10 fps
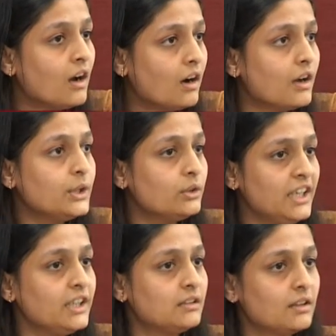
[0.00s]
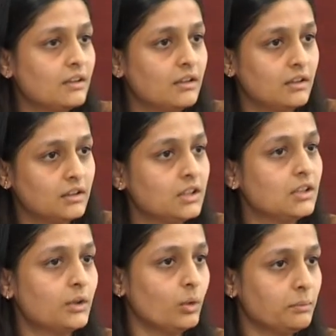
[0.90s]
Uh, you need uh,
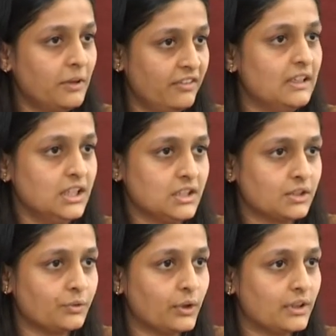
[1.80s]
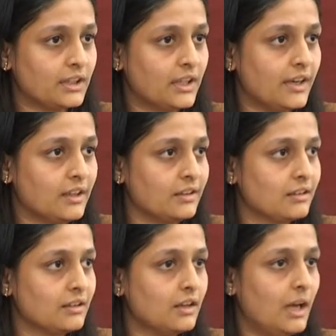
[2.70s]
the root privileges for it and
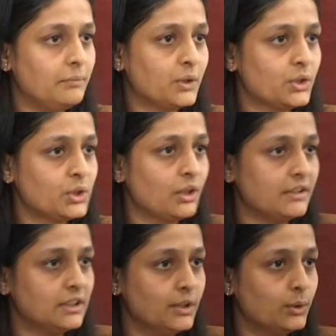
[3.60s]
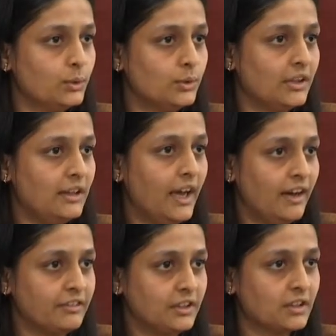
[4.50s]
I am not sure whether you really
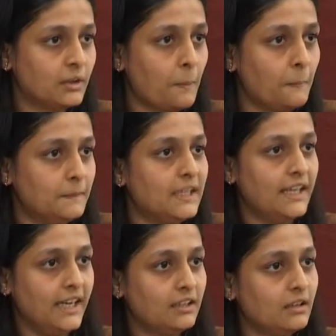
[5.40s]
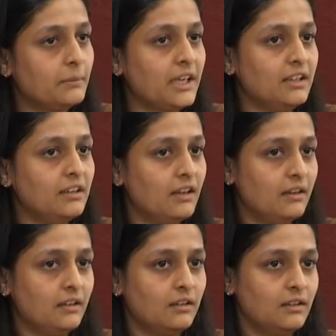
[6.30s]
have it the date command
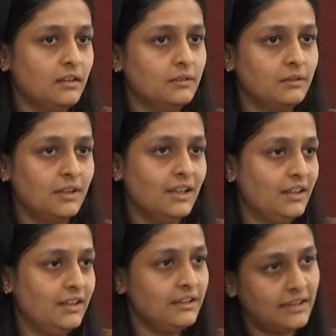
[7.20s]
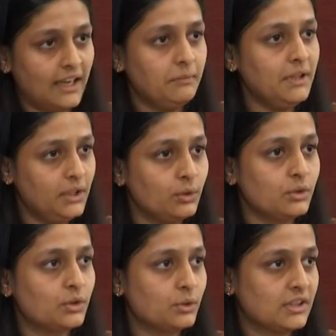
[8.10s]
uh, it can be
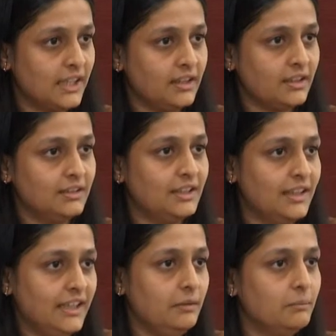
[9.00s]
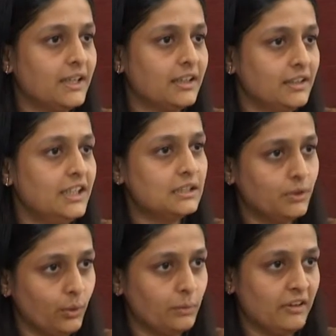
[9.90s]
used to set the date but it needs
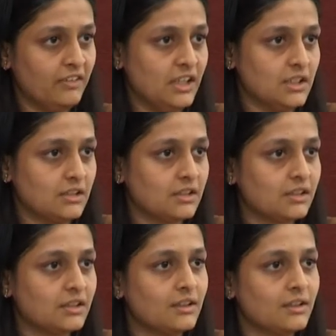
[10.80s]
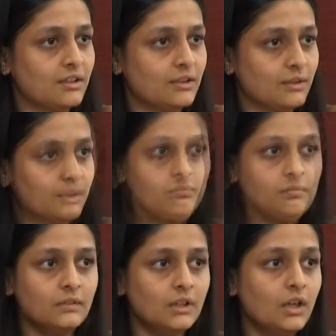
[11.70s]
root privileges.
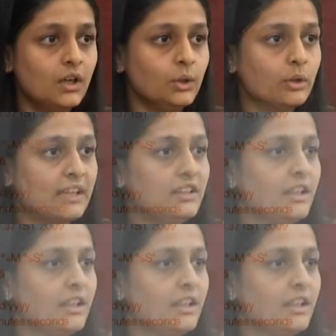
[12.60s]
You can